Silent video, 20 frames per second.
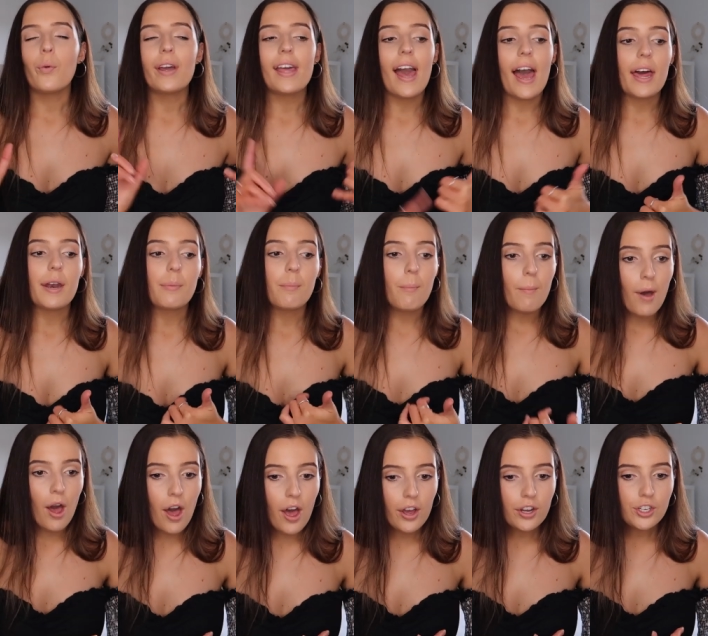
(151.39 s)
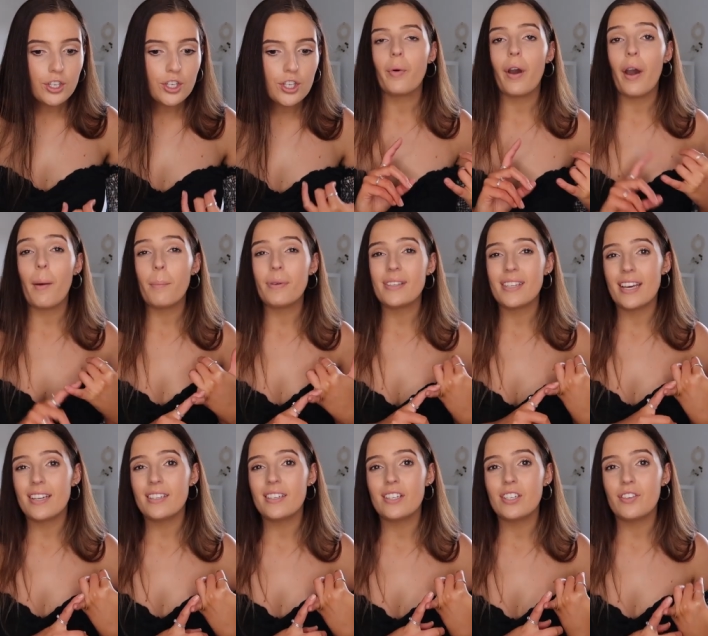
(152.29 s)
We had merch where a
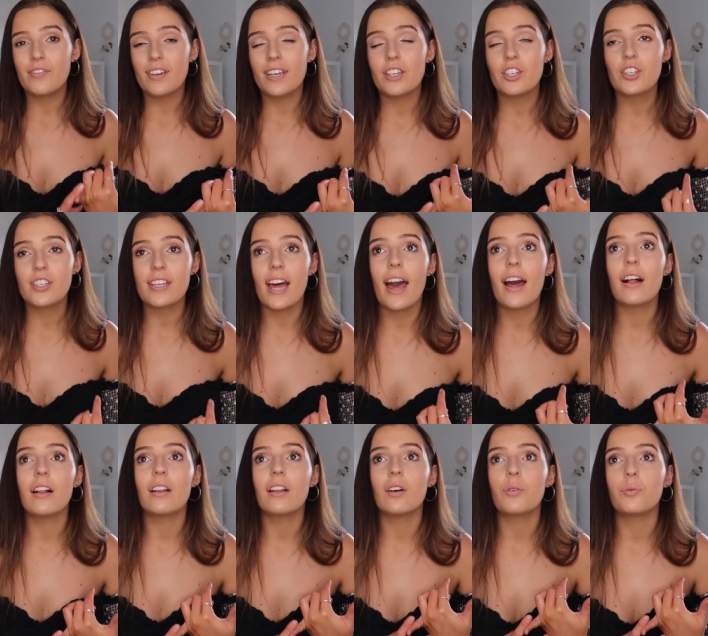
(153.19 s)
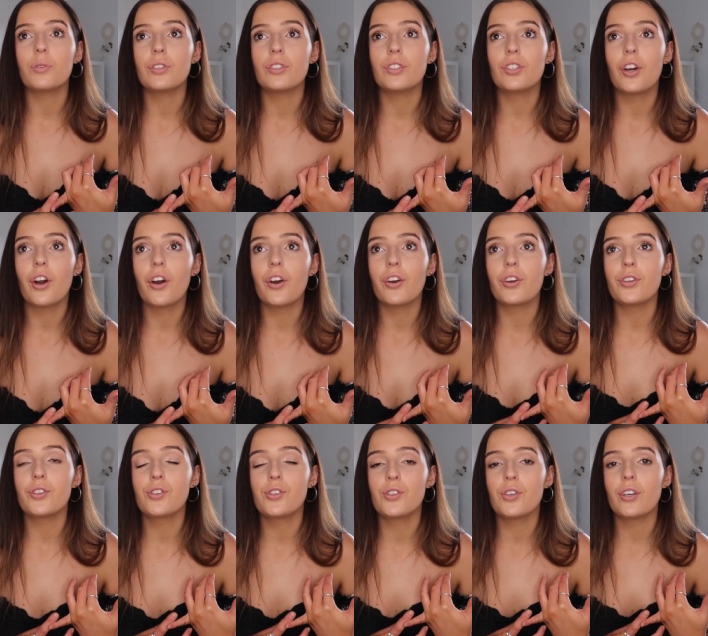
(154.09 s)
percentage of each sale would
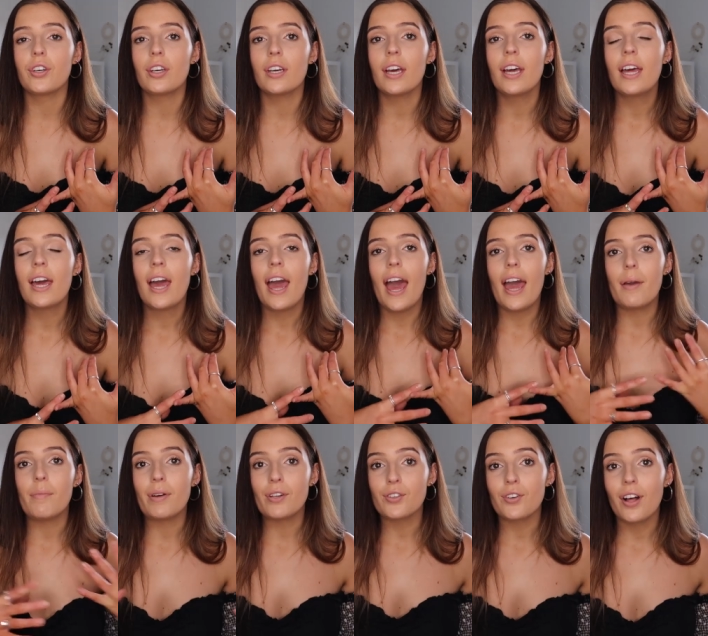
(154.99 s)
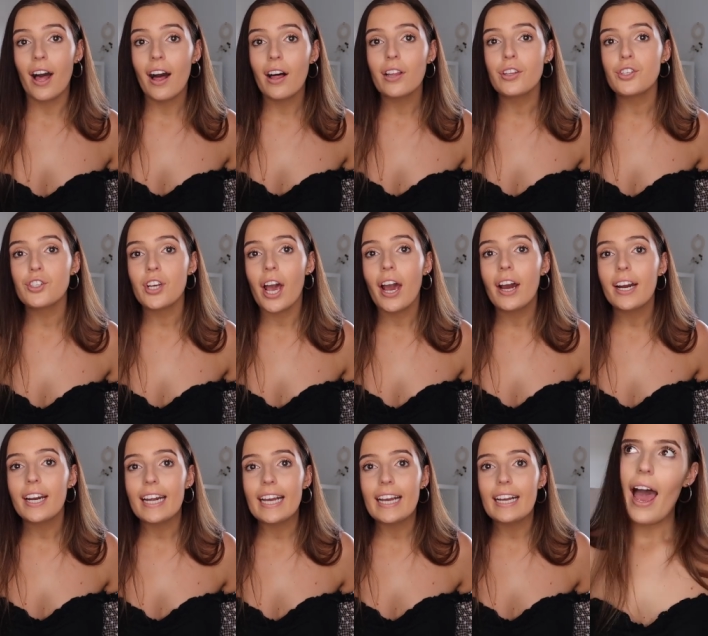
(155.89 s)
go to a mental health
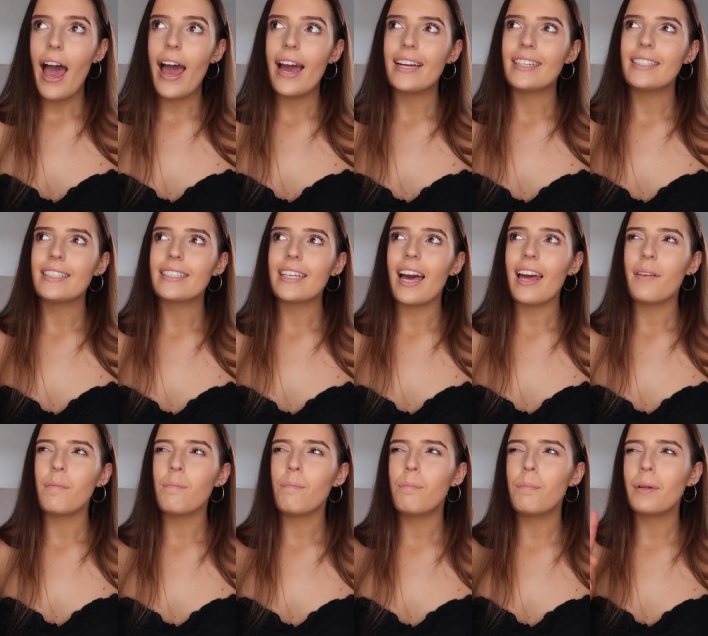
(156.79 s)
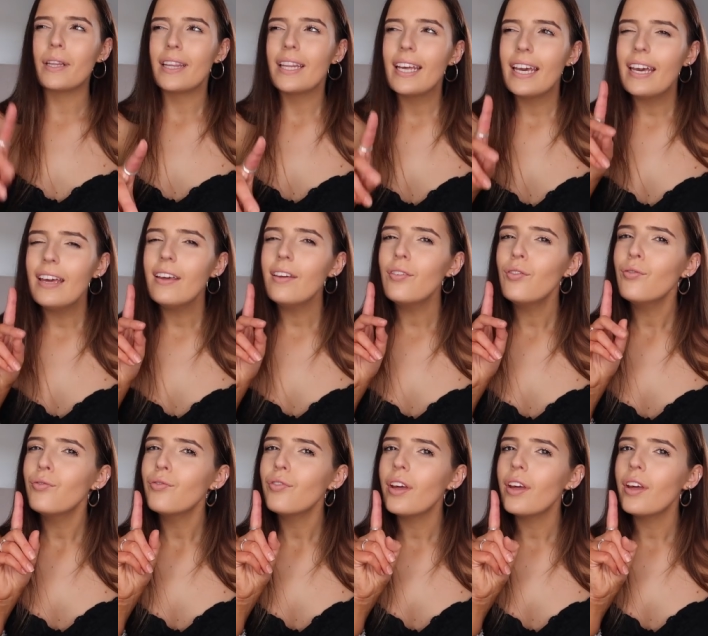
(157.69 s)
charity and I believe